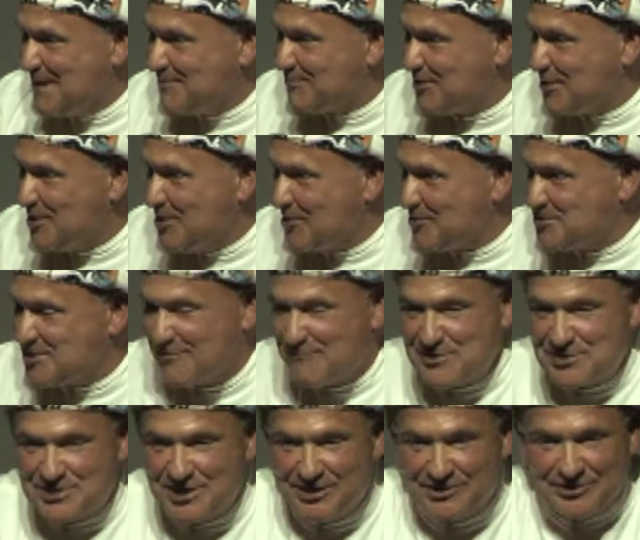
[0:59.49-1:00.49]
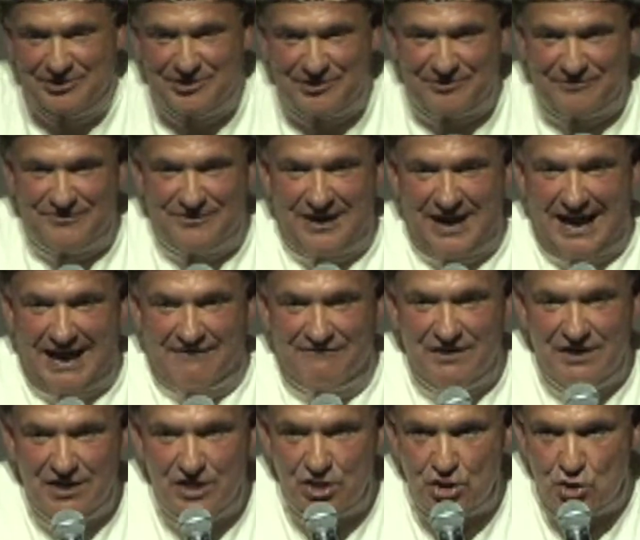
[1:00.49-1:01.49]
people that knows every single nerve you
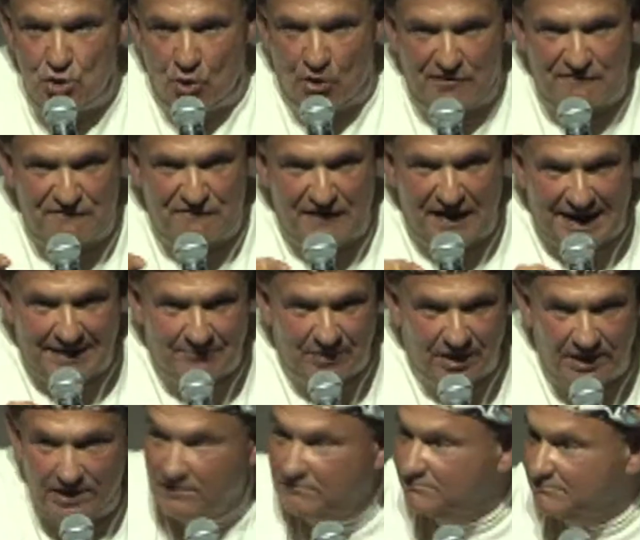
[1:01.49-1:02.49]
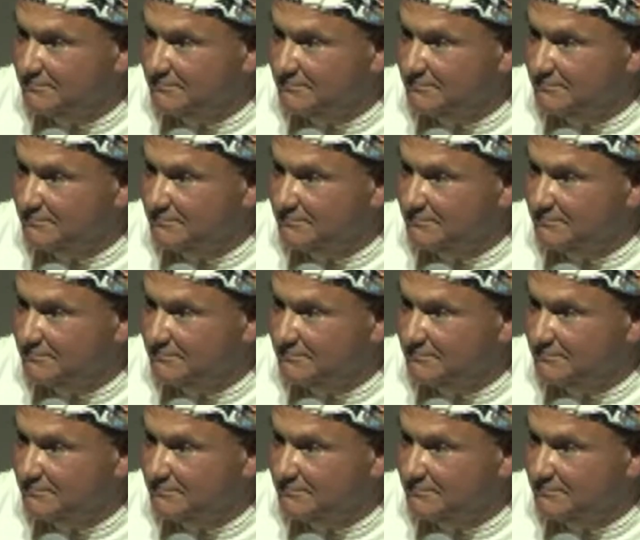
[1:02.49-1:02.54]
have? Your family.